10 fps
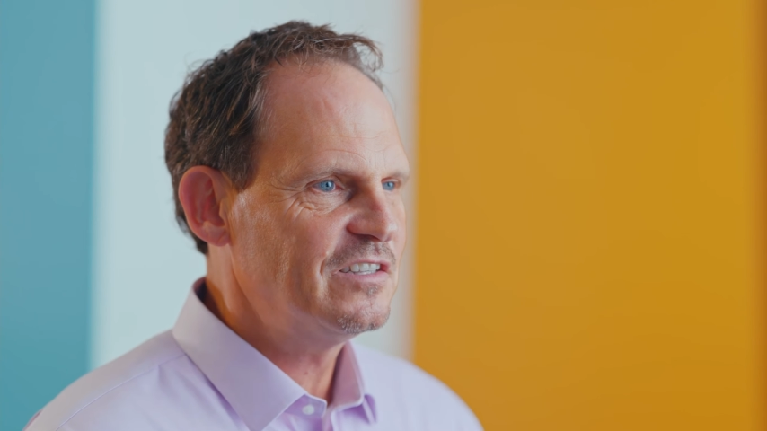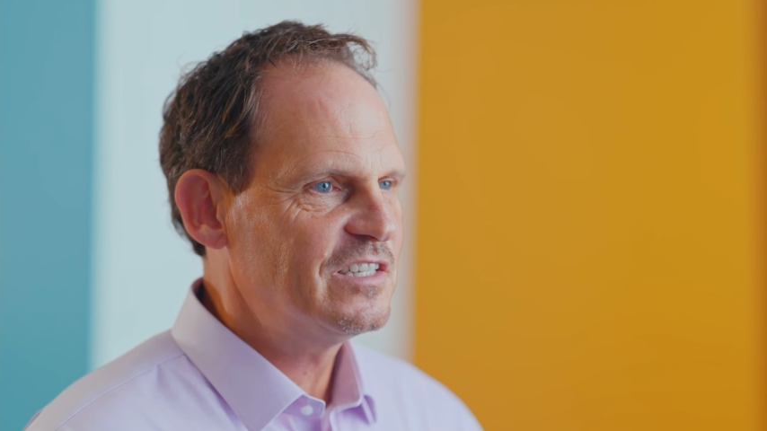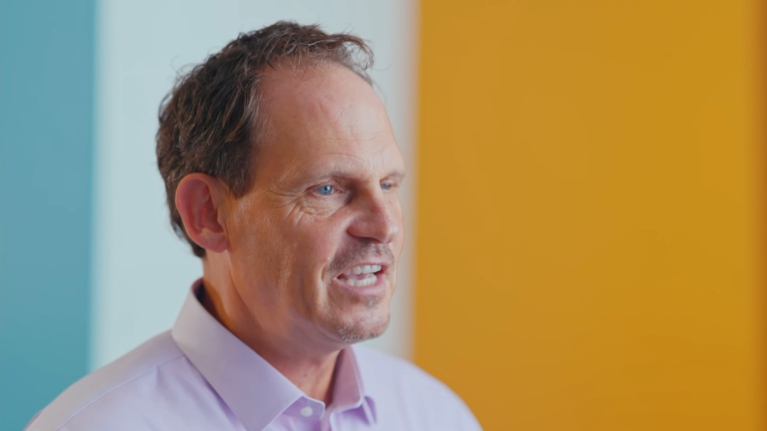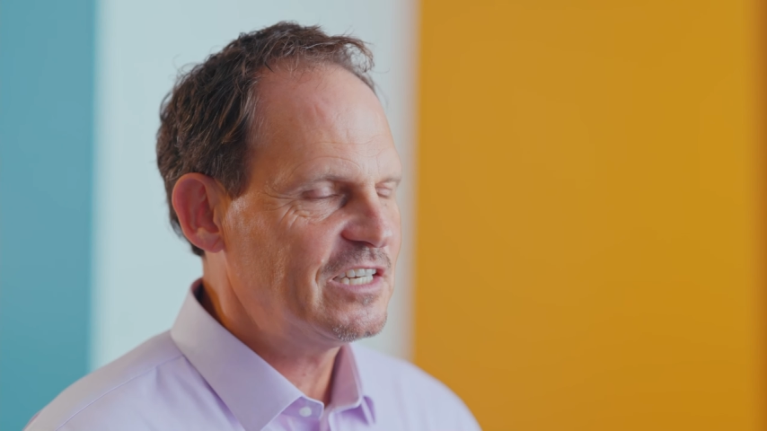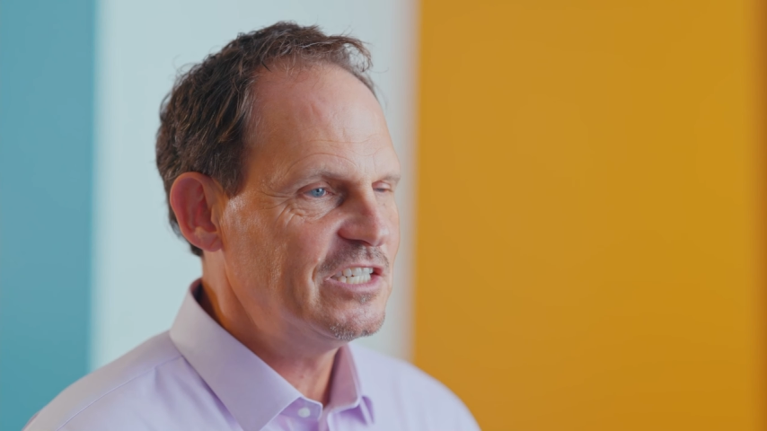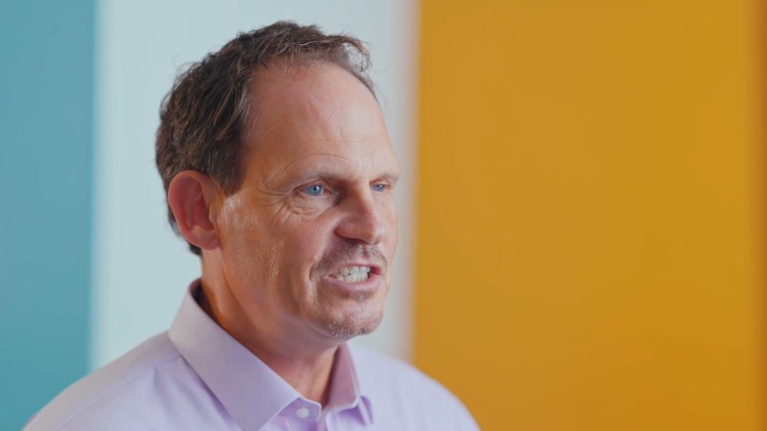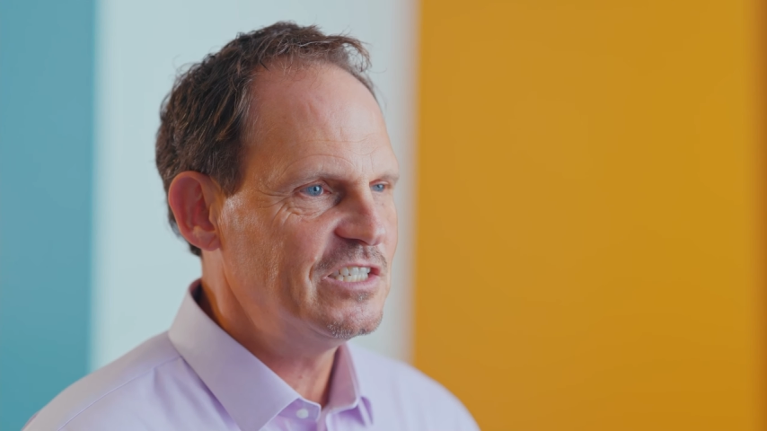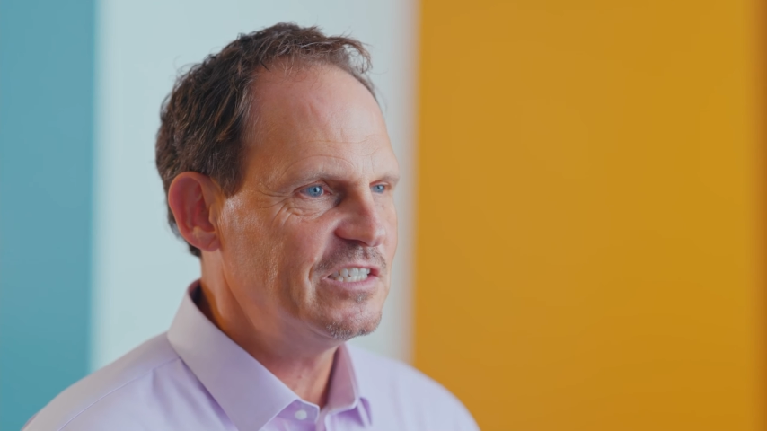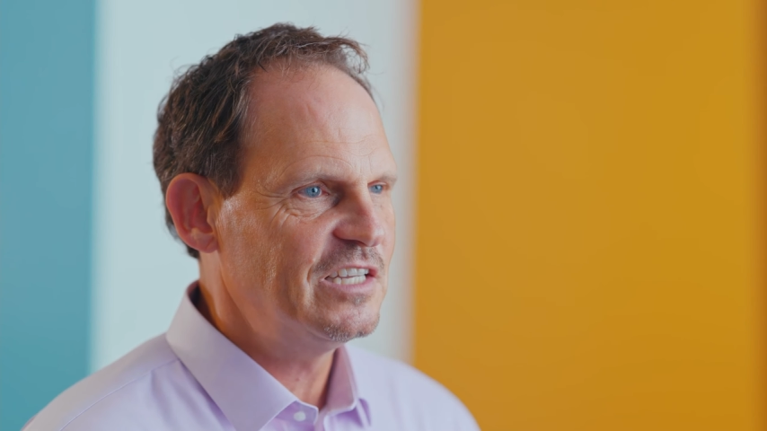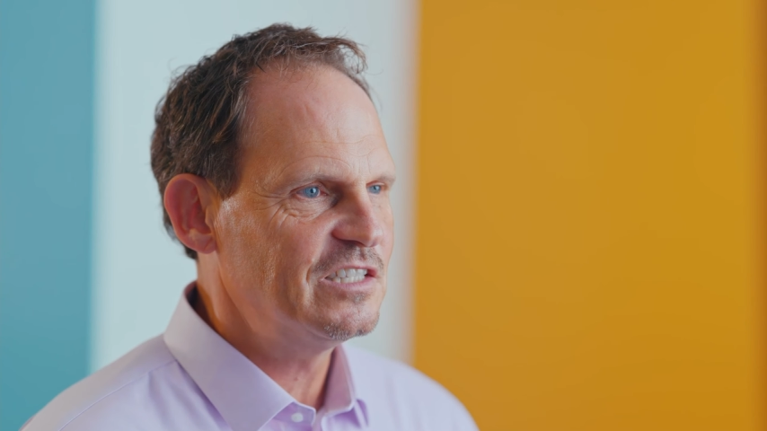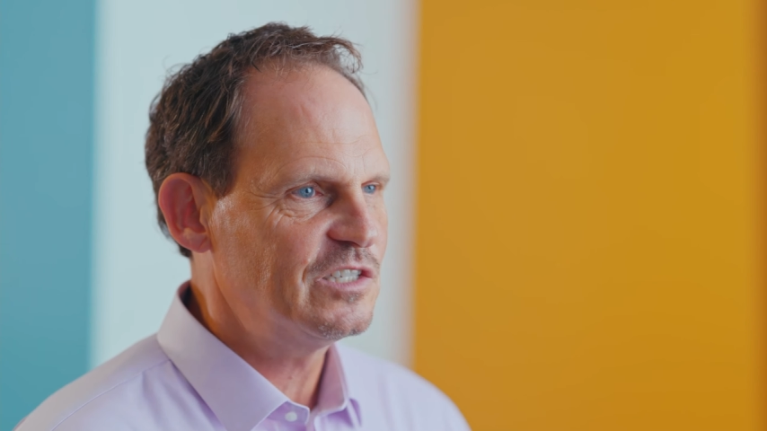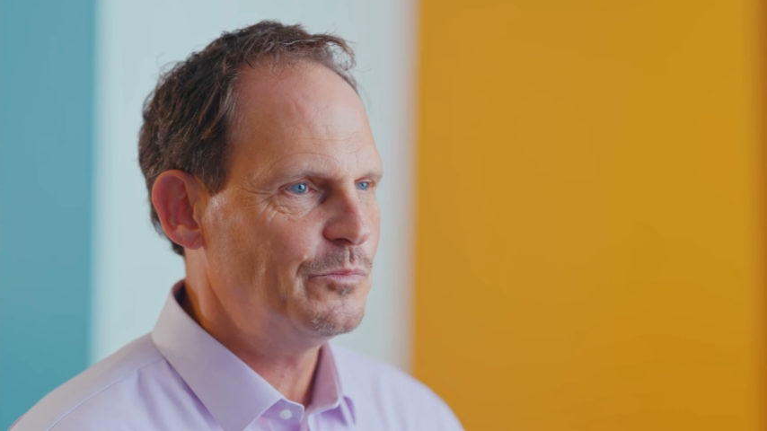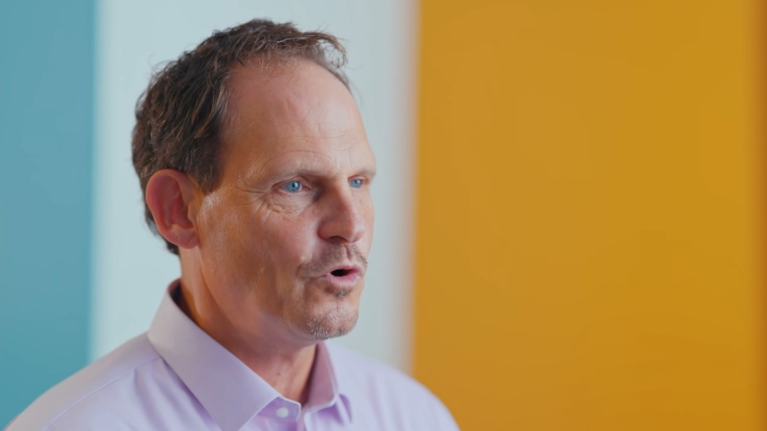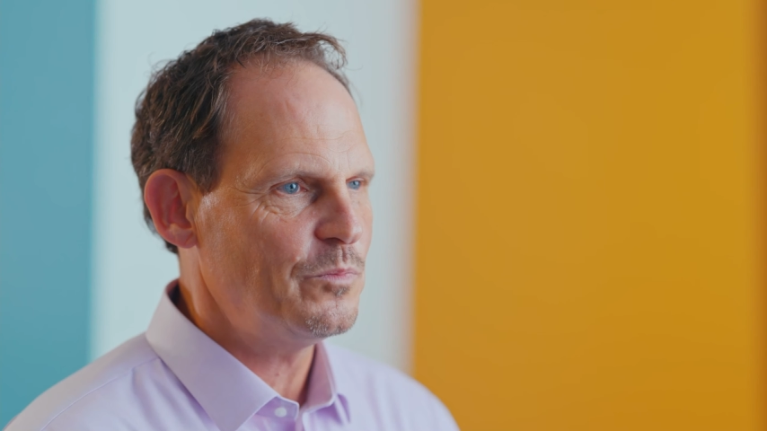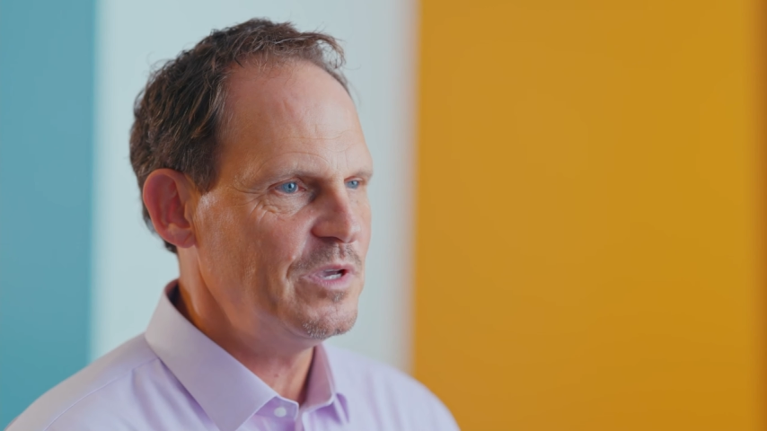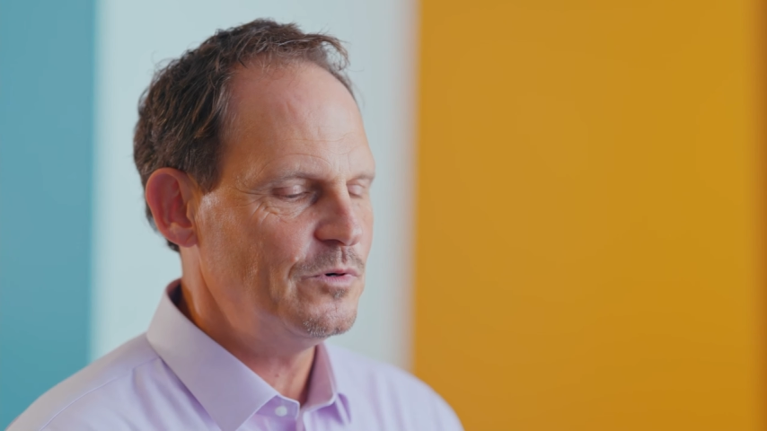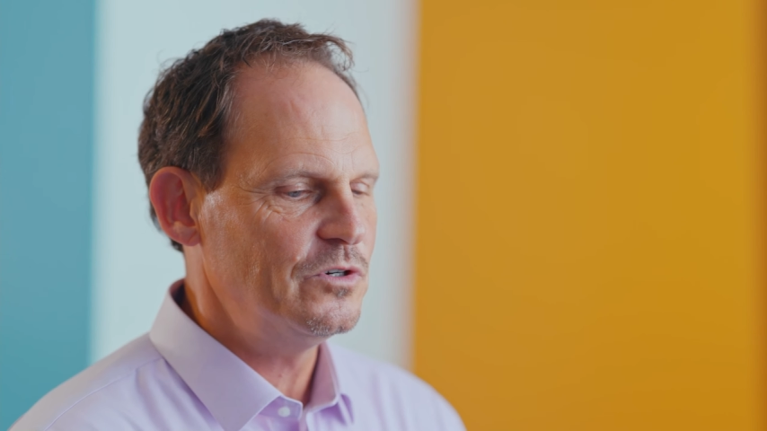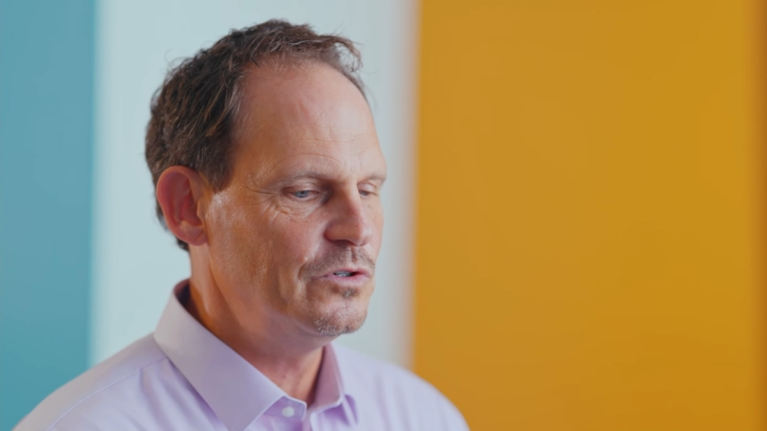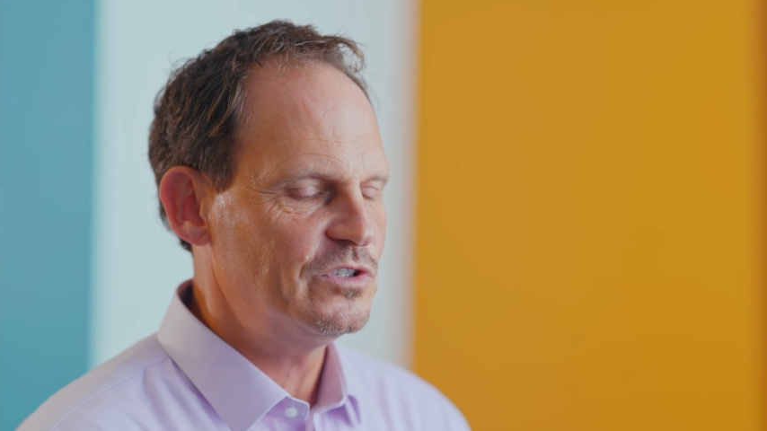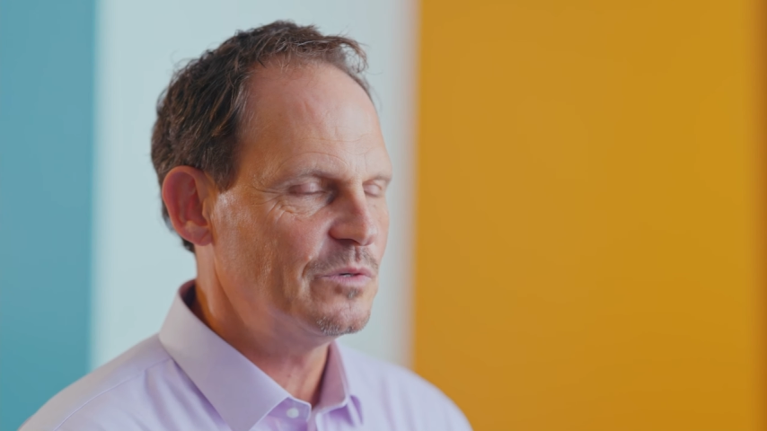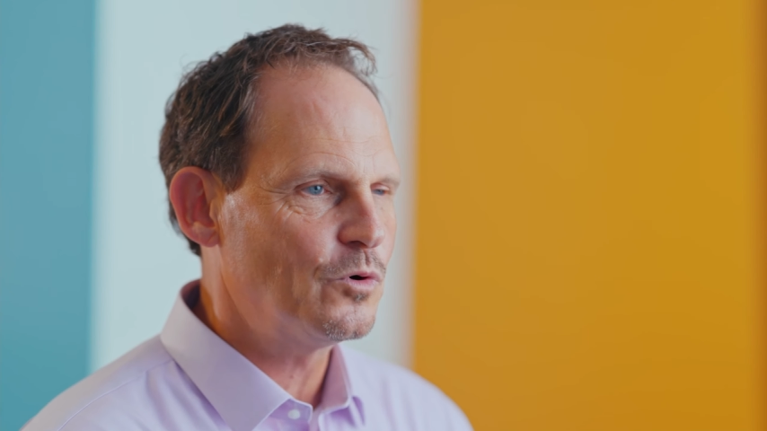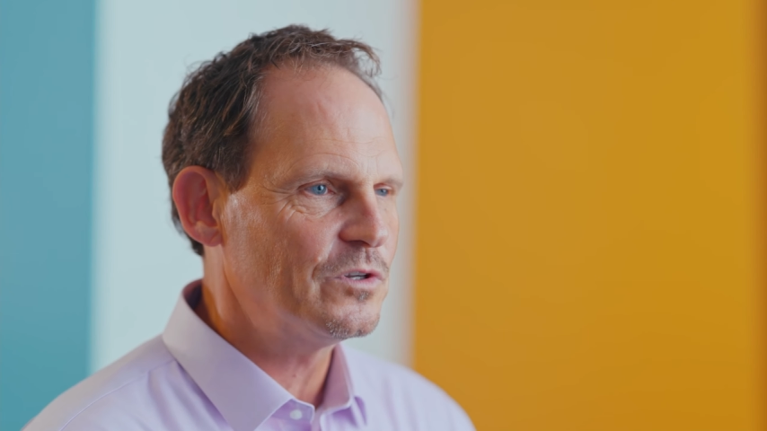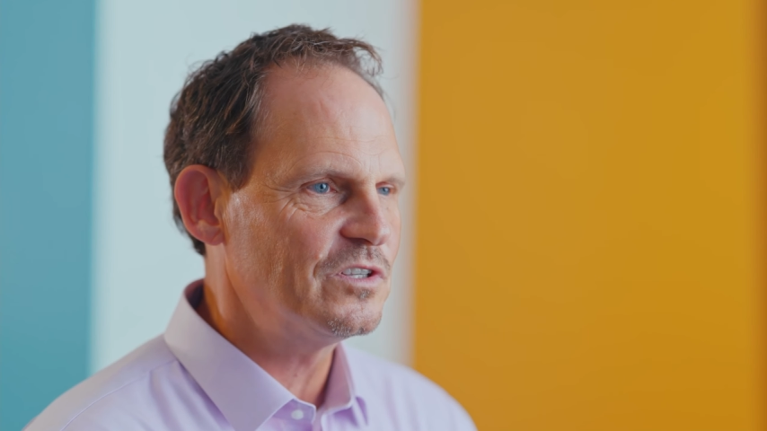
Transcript: to the technicians and the support people who support